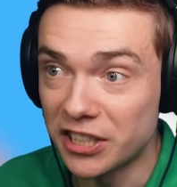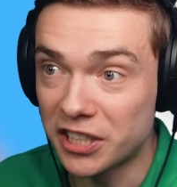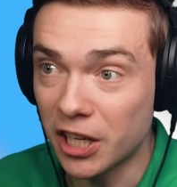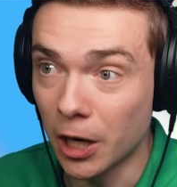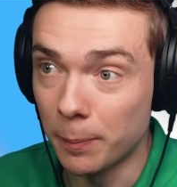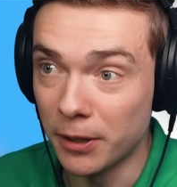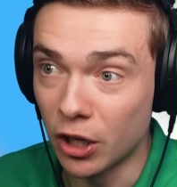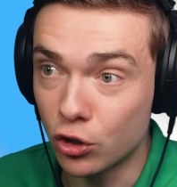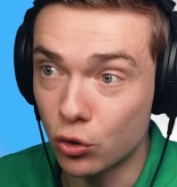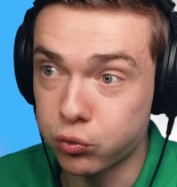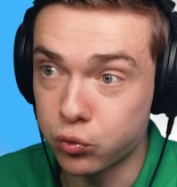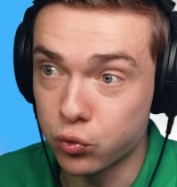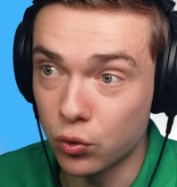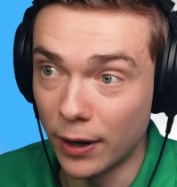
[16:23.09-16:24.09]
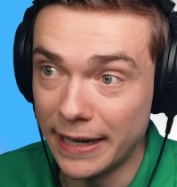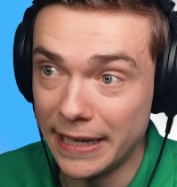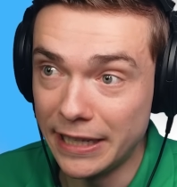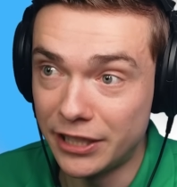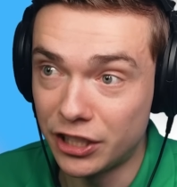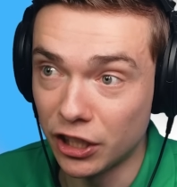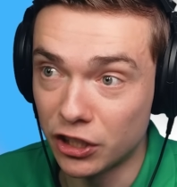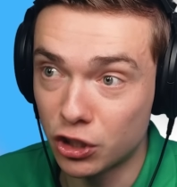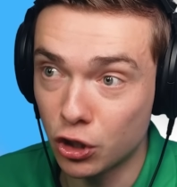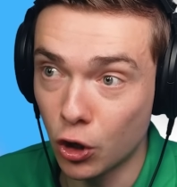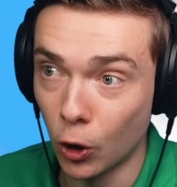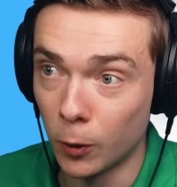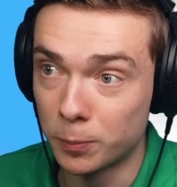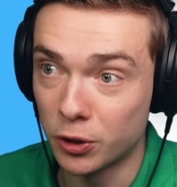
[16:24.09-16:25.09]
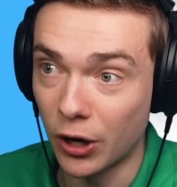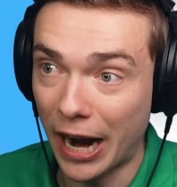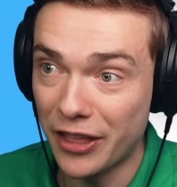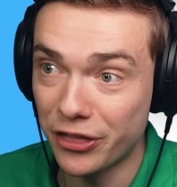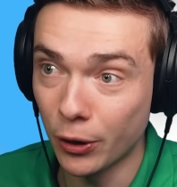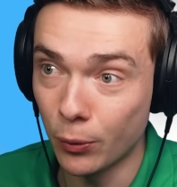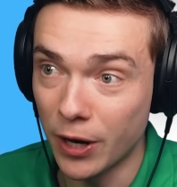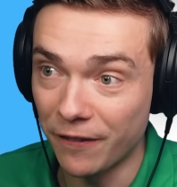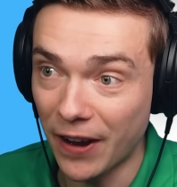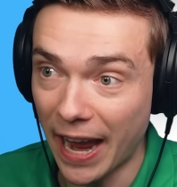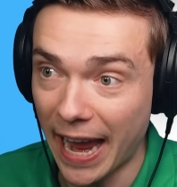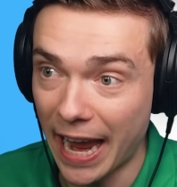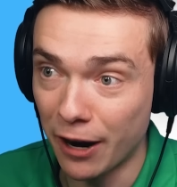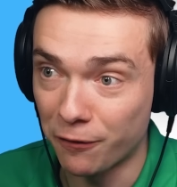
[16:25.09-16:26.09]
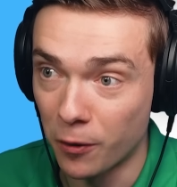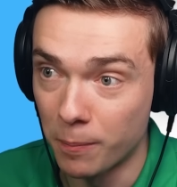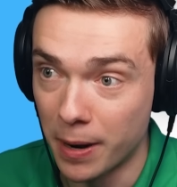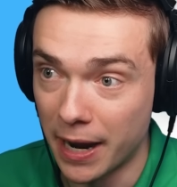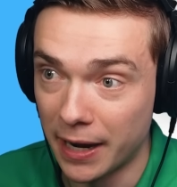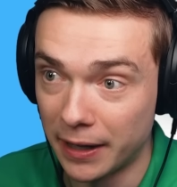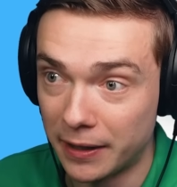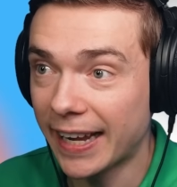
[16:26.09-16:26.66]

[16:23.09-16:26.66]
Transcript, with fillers: It's gonna be the craziest sculpture I think we have ever made.